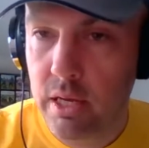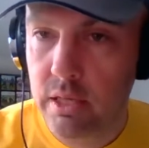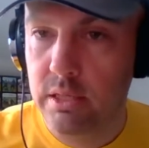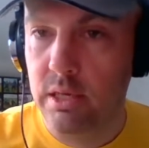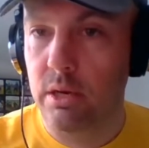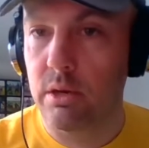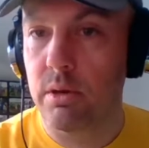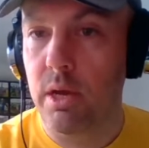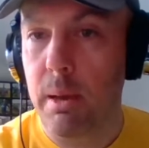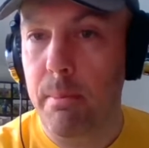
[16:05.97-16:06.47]

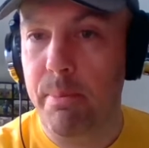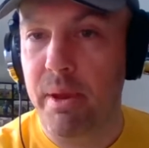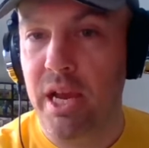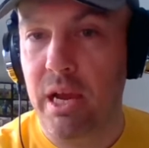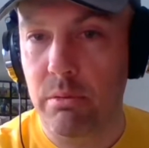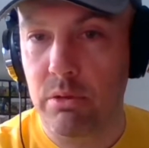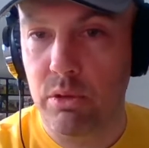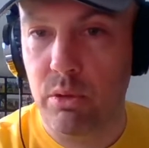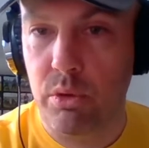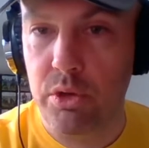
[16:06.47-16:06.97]
So big
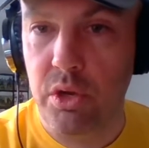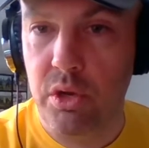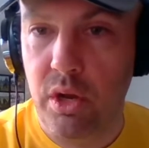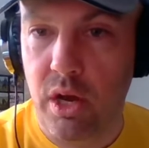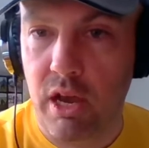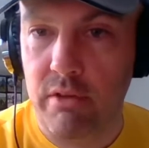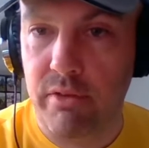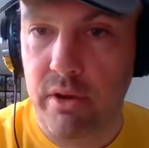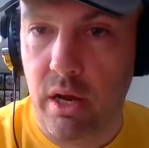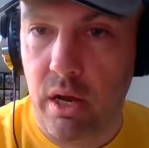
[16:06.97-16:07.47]
up to all you
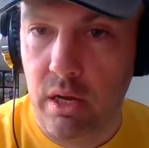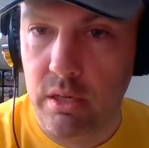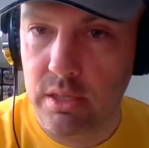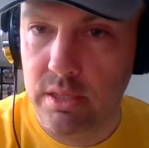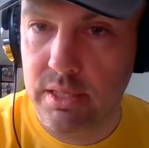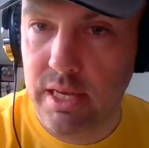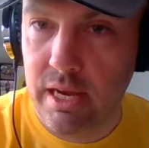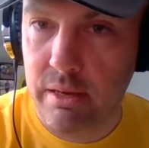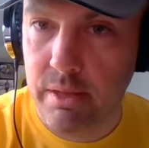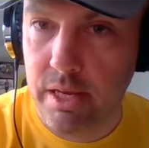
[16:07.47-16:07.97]
life
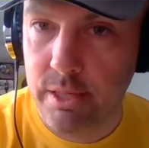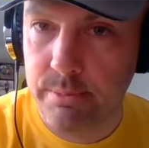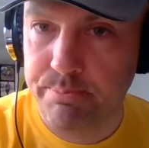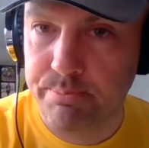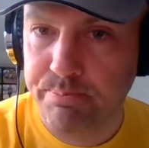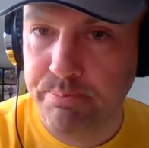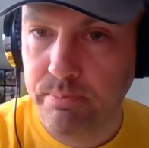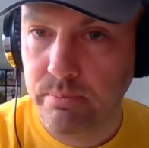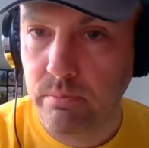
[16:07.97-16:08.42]
enhancers out there.